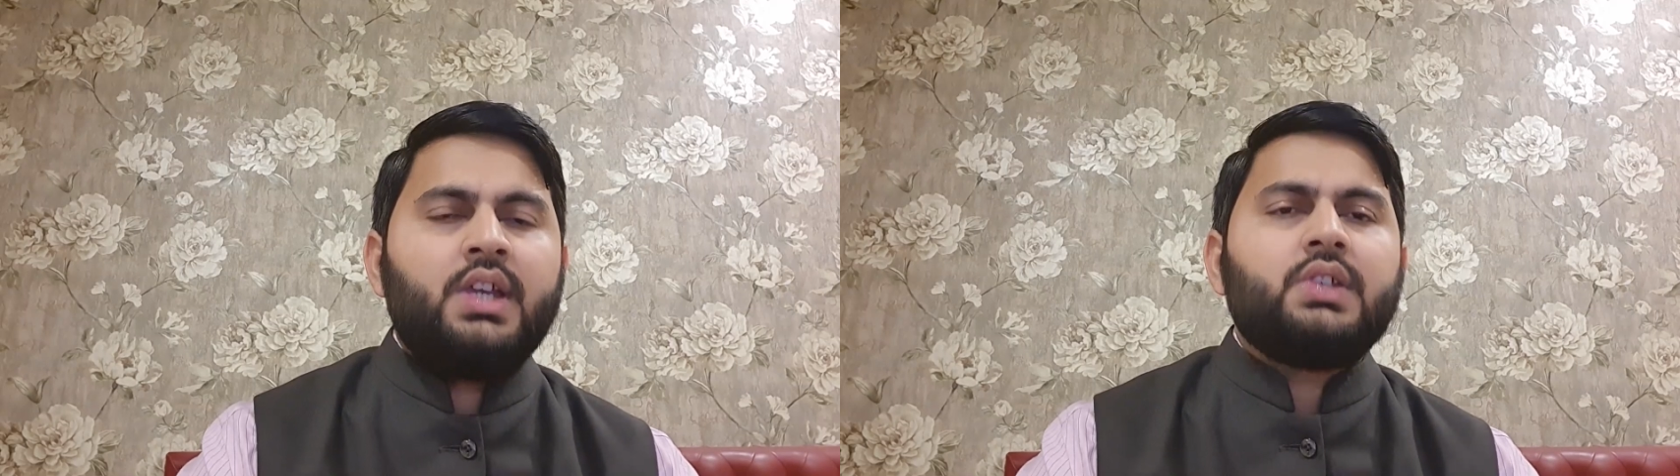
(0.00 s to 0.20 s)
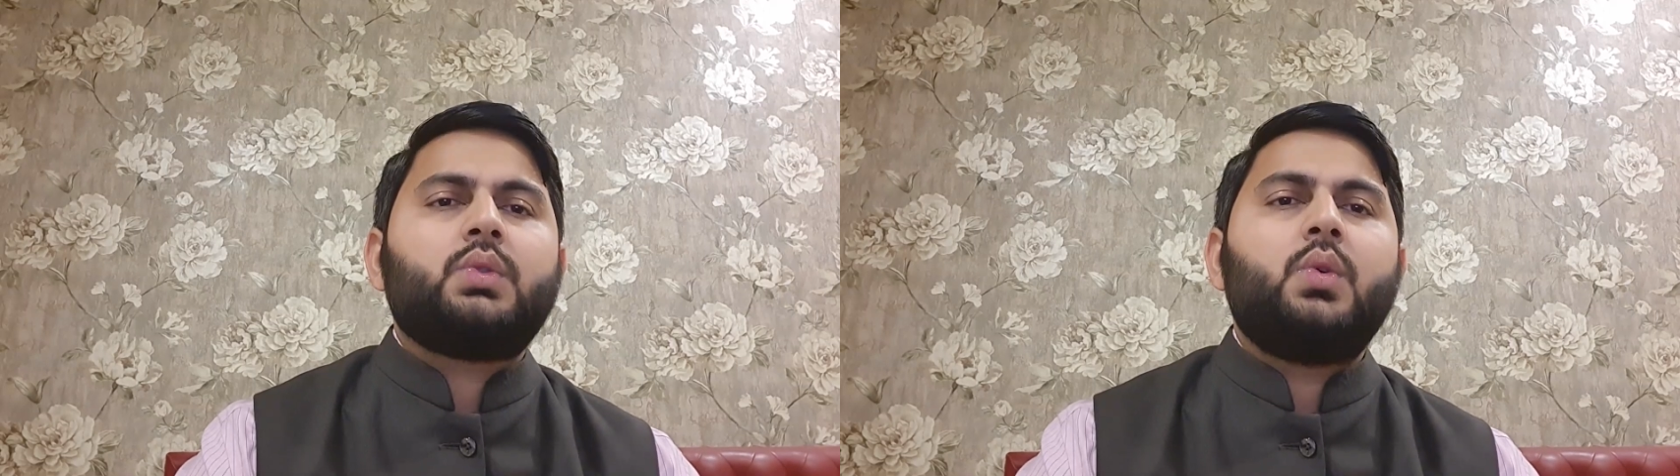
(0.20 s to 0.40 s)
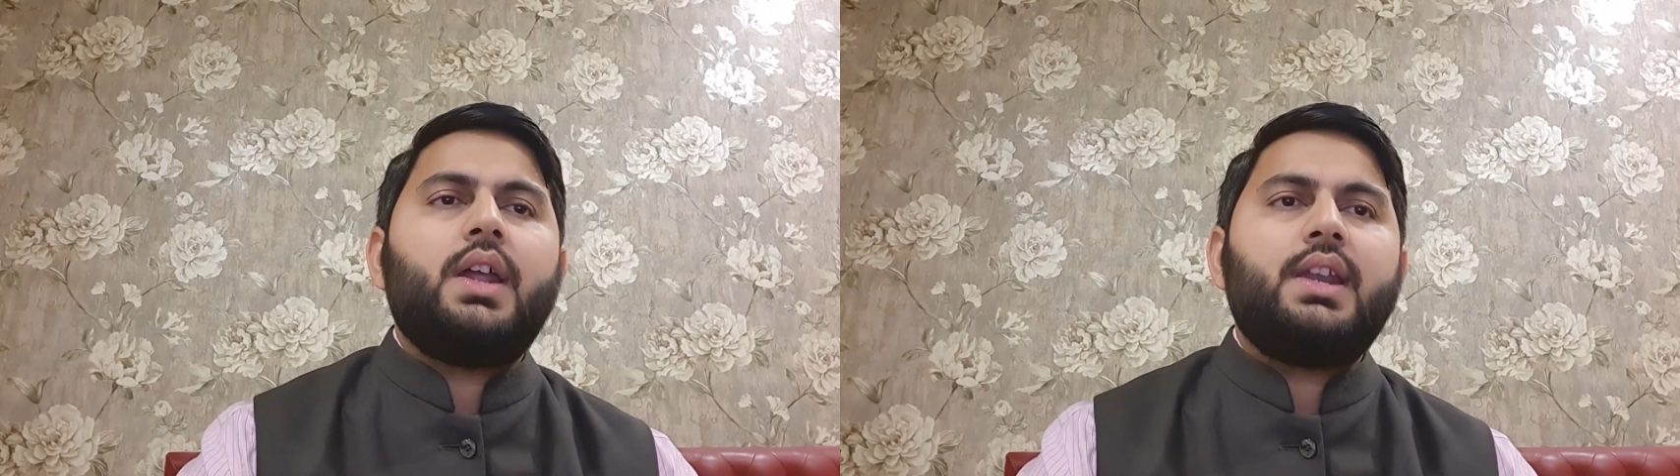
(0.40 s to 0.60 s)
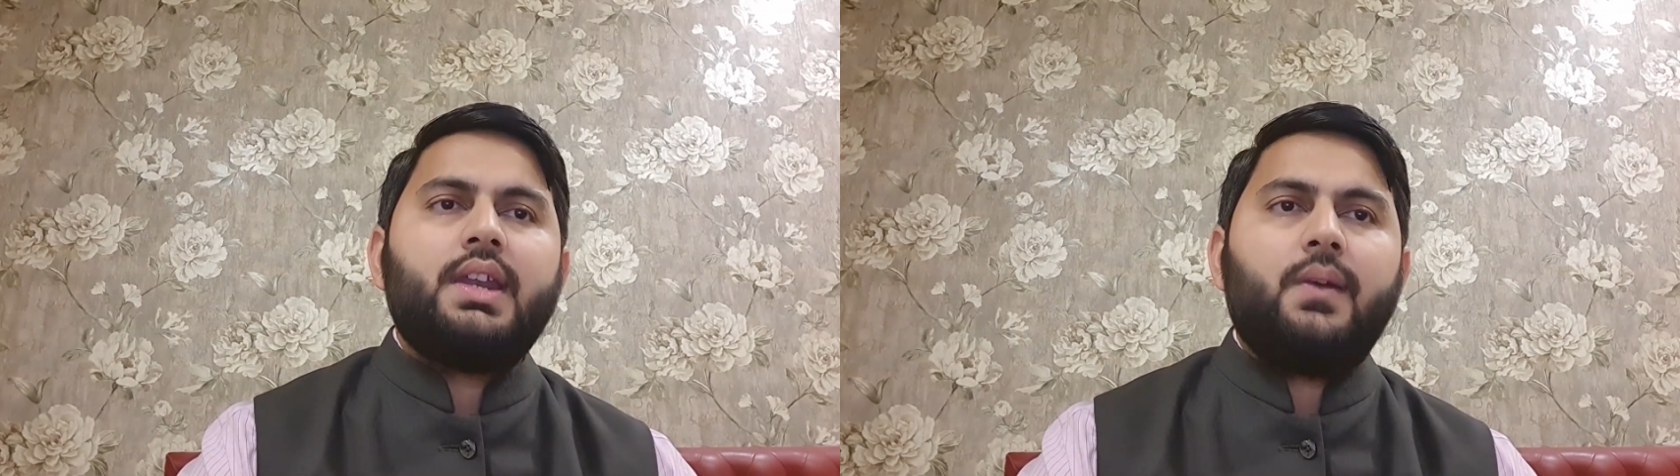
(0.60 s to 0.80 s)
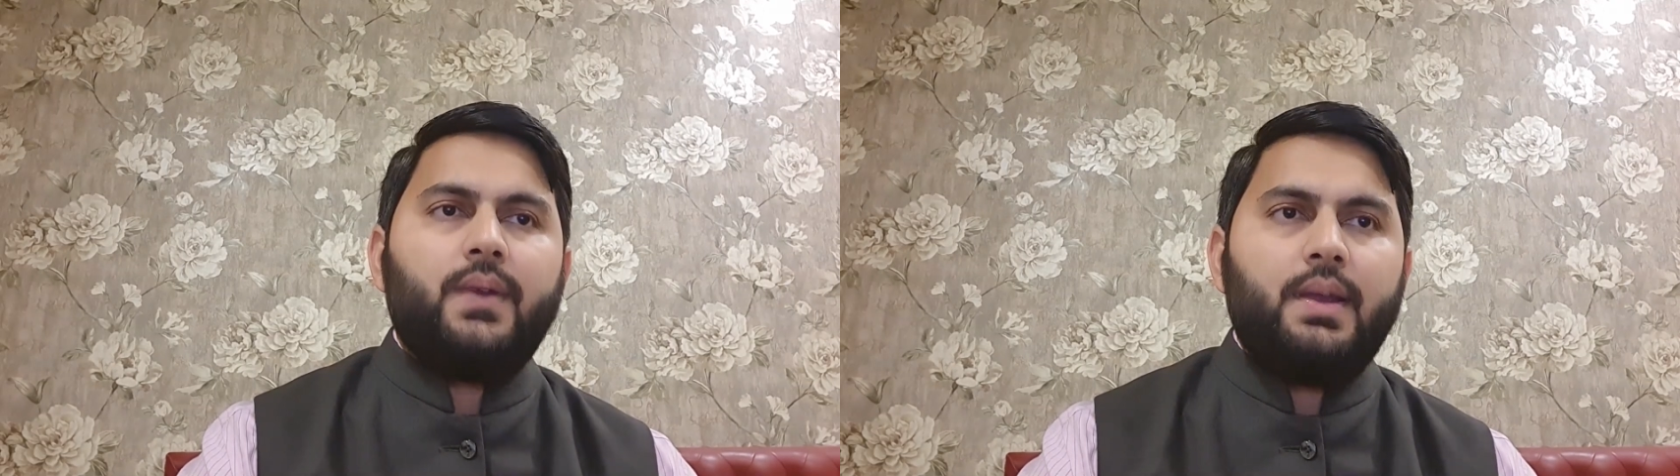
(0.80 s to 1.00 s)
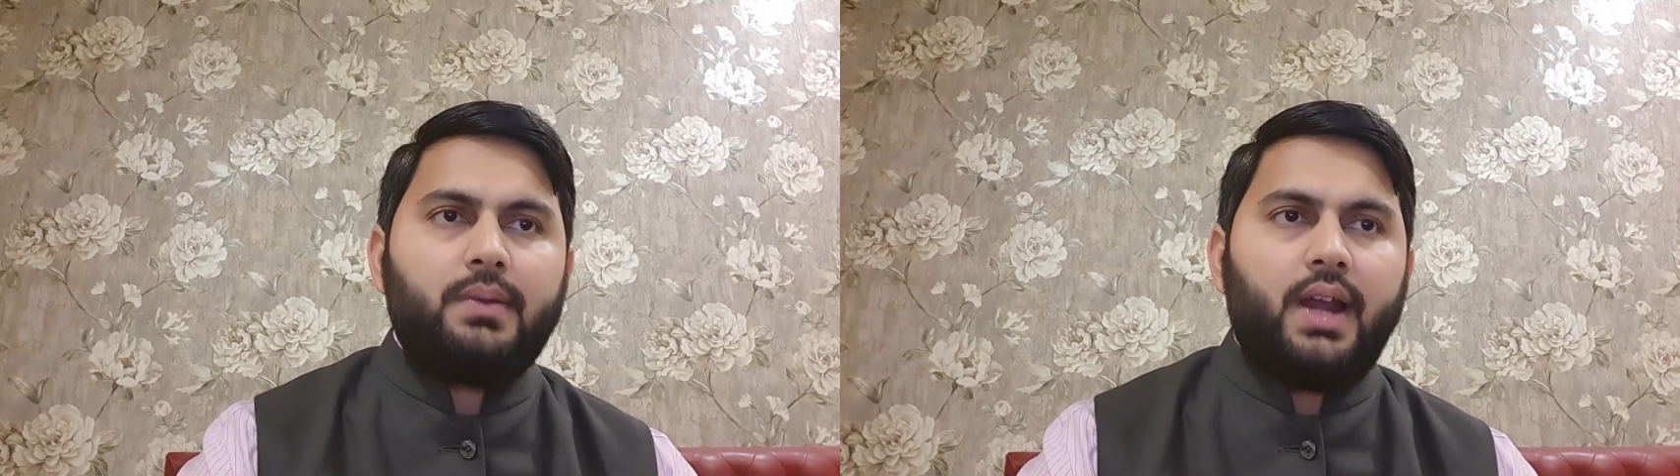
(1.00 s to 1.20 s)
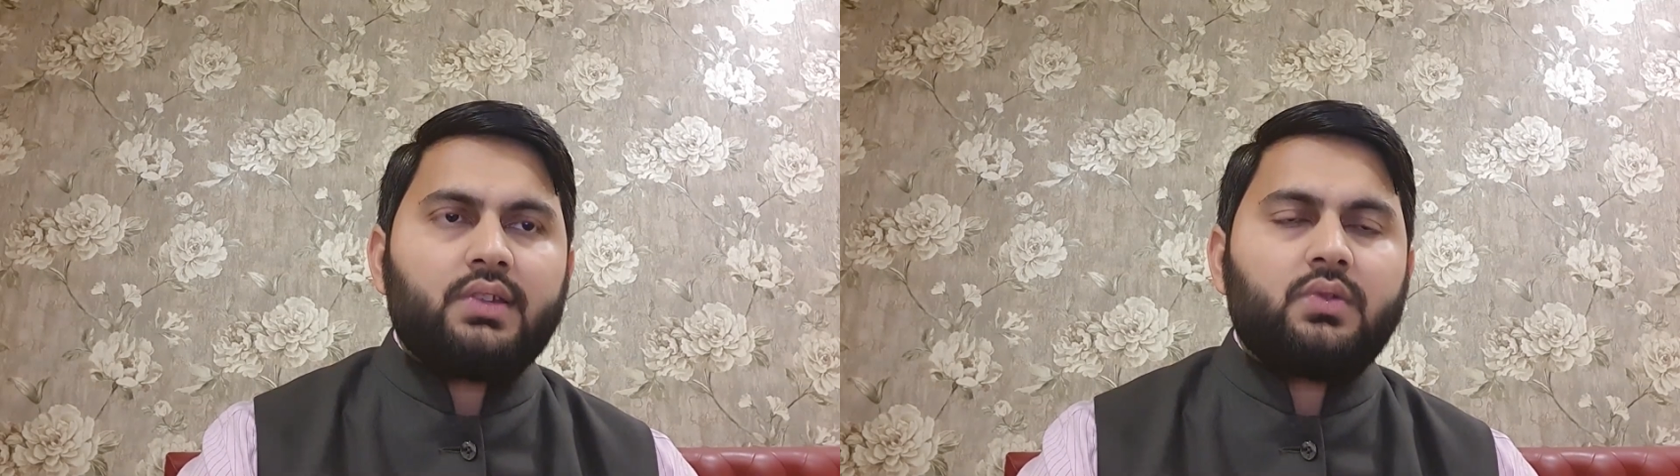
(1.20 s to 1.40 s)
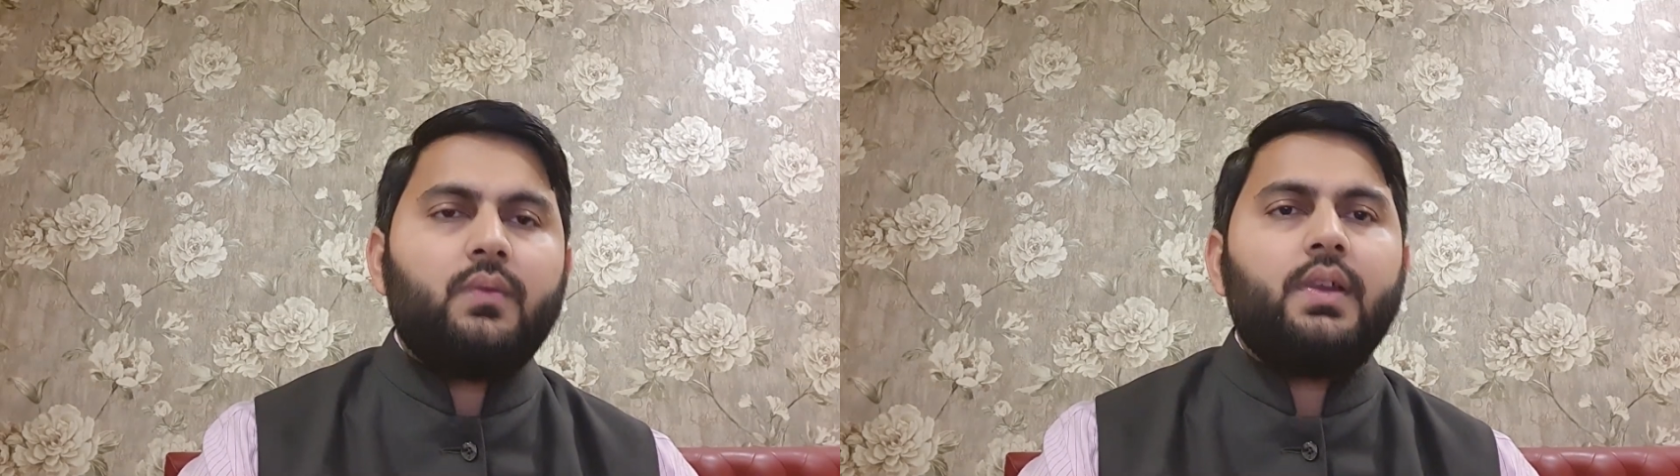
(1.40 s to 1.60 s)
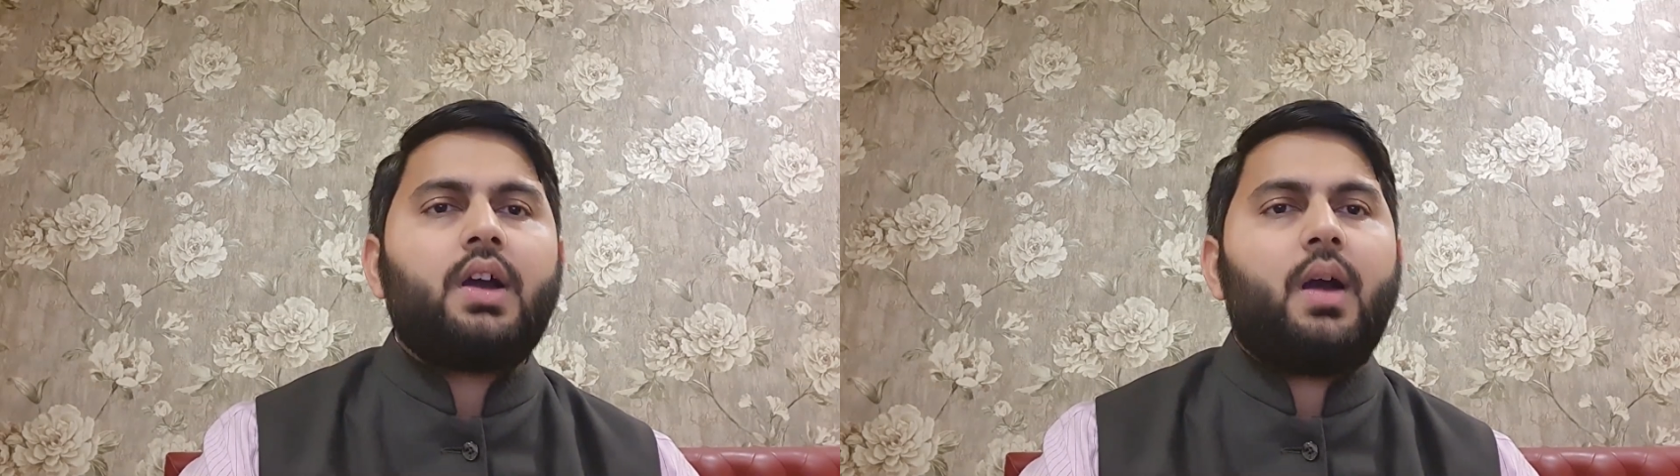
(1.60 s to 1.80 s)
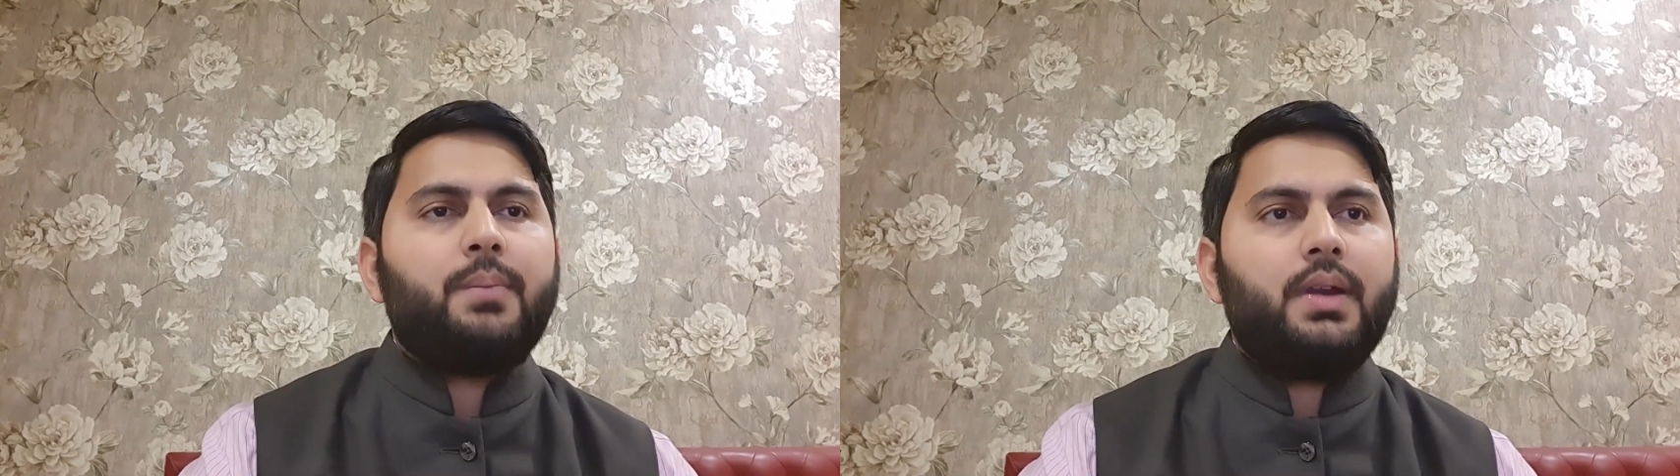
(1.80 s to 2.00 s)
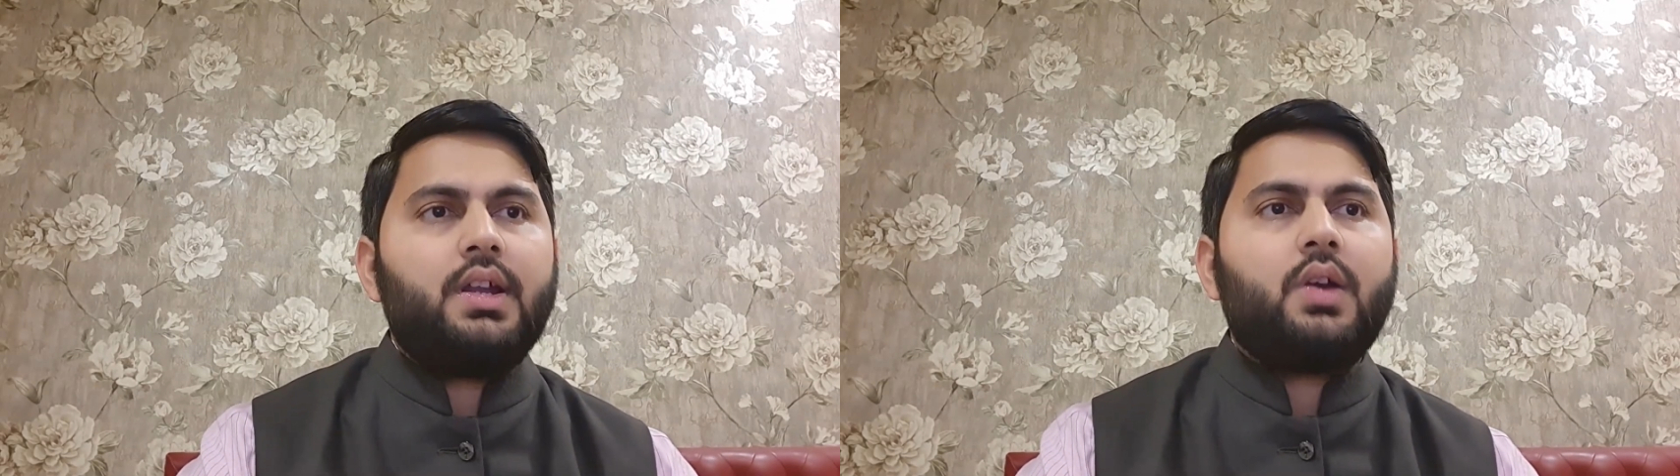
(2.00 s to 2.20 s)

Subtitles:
Student in the flipped classroom will complete the